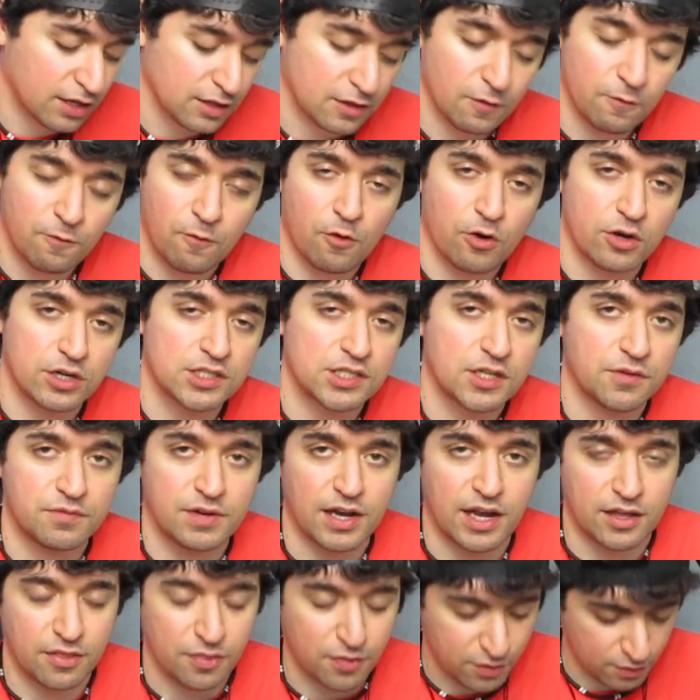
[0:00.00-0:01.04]
in the Forest of
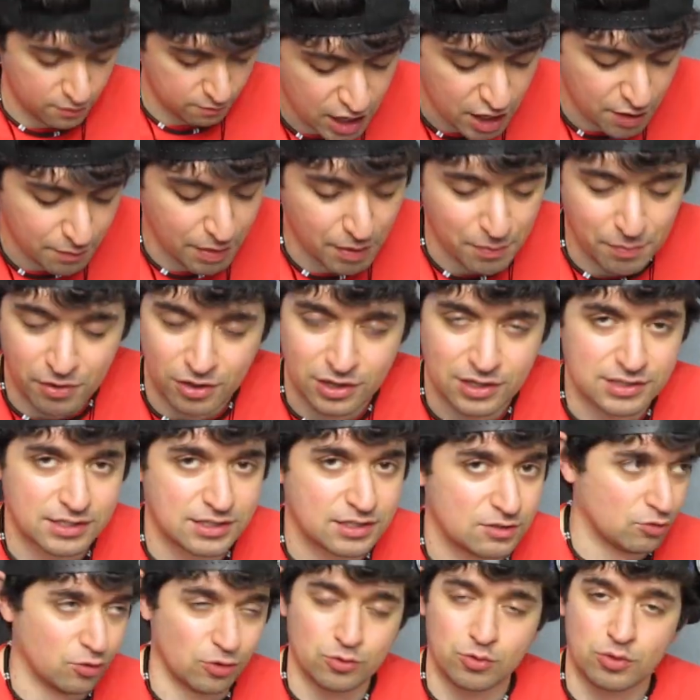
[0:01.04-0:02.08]
Death. I remember
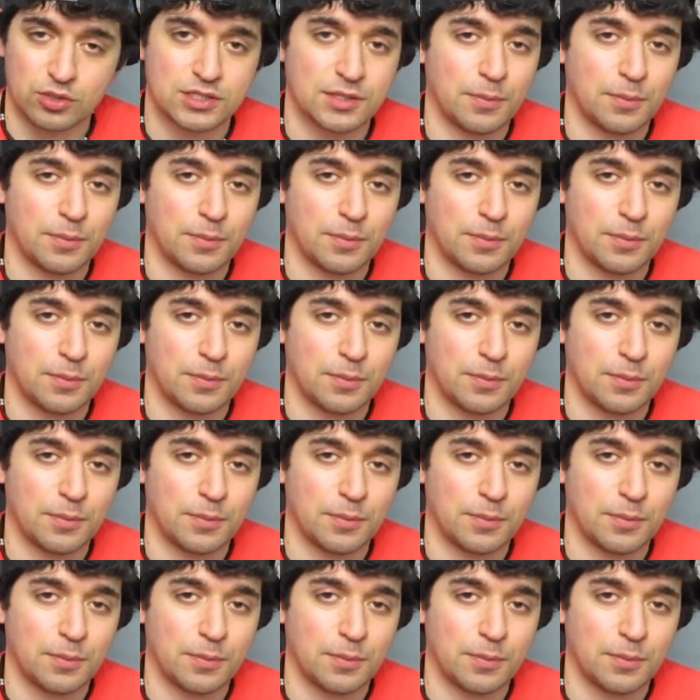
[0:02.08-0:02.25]
because those were